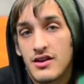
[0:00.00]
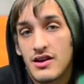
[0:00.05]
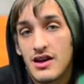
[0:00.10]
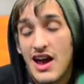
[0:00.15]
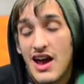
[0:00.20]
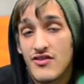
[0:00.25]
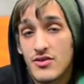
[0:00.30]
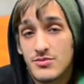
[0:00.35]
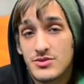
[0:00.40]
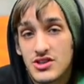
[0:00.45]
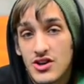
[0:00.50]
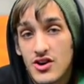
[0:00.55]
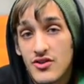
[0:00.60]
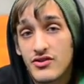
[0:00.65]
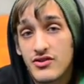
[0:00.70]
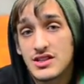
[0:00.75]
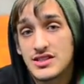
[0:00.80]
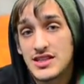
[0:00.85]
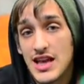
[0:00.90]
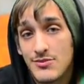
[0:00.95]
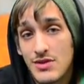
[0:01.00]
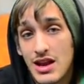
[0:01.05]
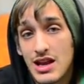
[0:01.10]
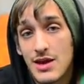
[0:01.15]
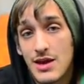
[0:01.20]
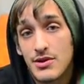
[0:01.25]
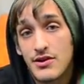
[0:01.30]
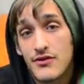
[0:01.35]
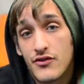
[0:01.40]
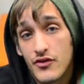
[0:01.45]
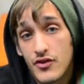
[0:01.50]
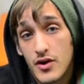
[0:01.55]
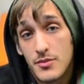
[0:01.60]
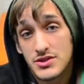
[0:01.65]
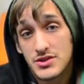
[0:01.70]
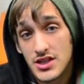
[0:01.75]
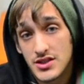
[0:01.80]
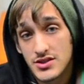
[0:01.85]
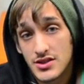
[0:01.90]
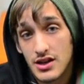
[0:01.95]
I've observed the same dynamic for foot
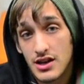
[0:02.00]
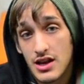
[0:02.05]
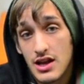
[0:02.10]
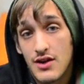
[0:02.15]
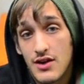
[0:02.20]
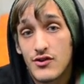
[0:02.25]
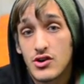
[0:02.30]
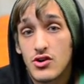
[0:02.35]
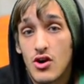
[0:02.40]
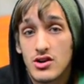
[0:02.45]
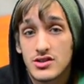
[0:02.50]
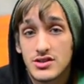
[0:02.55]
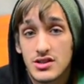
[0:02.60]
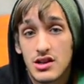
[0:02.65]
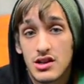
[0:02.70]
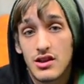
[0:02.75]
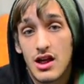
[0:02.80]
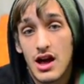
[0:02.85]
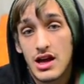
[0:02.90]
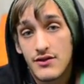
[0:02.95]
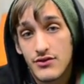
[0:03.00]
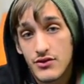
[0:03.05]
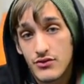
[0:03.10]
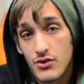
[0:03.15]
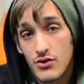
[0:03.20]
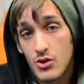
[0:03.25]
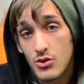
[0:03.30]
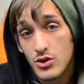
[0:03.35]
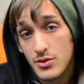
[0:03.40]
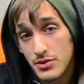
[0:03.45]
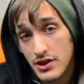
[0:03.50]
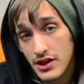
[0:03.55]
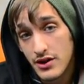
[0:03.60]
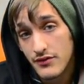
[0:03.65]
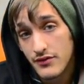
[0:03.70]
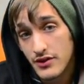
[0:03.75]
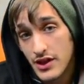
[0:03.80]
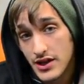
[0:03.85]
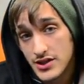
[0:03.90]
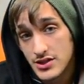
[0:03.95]
positioning in regards to the line of the roll with plantar
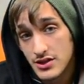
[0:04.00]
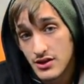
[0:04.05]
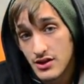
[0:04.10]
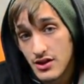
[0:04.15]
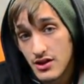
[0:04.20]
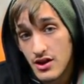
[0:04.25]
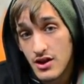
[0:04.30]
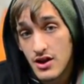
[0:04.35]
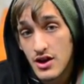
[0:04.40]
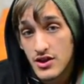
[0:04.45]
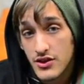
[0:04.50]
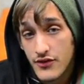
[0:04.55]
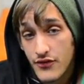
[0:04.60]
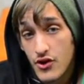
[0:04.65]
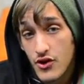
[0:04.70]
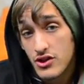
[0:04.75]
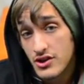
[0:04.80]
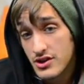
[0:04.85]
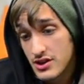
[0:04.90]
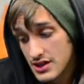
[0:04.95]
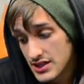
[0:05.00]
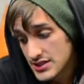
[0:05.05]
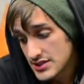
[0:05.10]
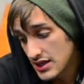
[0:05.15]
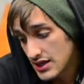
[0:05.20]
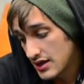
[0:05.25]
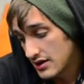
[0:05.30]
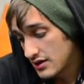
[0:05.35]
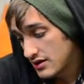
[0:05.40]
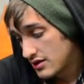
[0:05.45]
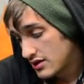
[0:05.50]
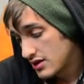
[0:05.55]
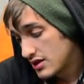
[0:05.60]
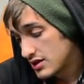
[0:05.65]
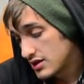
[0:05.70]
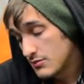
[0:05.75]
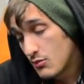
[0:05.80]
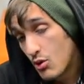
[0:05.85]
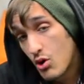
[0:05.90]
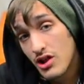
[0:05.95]
flexion. The further to this side,
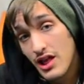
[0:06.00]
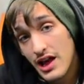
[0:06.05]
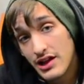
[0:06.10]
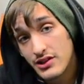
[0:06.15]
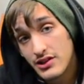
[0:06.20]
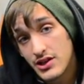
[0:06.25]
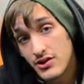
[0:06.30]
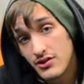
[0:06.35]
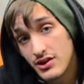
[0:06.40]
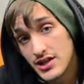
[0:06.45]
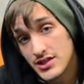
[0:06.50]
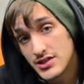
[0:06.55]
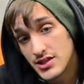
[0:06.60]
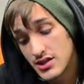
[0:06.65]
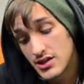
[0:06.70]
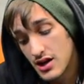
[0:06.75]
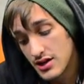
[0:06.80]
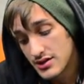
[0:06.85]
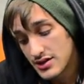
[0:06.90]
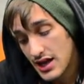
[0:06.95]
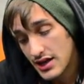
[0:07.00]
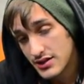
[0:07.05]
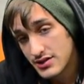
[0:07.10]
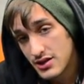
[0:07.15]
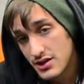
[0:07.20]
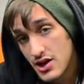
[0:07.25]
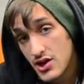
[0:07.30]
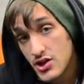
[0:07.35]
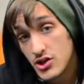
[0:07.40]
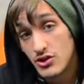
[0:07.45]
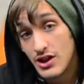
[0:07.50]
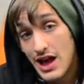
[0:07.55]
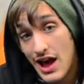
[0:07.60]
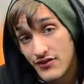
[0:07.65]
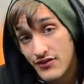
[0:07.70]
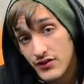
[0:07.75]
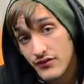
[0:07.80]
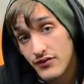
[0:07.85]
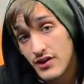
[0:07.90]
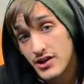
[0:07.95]
the more likely your knee is to contact. You'll have
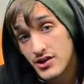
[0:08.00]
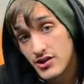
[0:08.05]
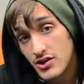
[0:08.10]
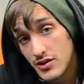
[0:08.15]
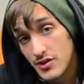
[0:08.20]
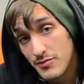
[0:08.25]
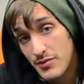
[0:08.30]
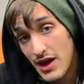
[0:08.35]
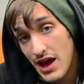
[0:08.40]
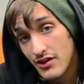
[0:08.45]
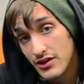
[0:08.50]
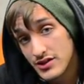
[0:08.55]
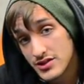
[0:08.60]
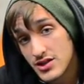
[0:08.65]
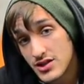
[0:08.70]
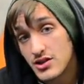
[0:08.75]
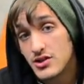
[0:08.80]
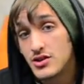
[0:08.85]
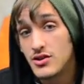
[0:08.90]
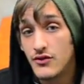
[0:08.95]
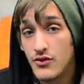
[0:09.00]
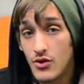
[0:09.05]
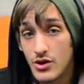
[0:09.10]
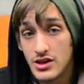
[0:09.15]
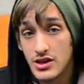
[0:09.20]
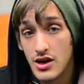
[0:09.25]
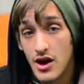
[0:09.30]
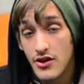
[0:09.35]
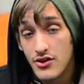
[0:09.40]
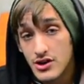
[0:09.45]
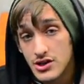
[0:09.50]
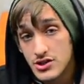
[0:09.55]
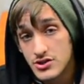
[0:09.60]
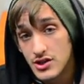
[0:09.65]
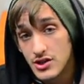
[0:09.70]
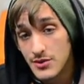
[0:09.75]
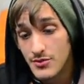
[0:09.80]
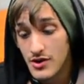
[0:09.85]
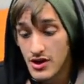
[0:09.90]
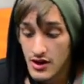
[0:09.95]
to find a good balance to avoid the other
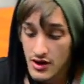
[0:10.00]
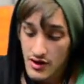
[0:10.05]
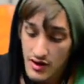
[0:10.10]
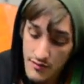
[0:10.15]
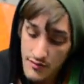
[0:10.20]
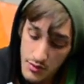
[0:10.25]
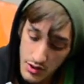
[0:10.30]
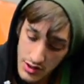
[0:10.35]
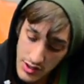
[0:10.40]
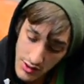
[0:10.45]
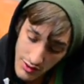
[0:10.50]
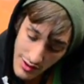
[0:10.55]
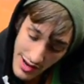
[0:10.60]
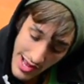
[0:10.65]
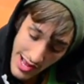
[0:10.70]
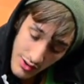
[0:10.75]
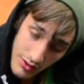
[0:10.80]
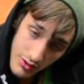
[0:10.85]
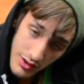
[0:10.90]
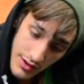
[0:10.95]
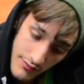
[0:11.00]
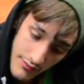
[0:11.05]
extreme of putting your ankle in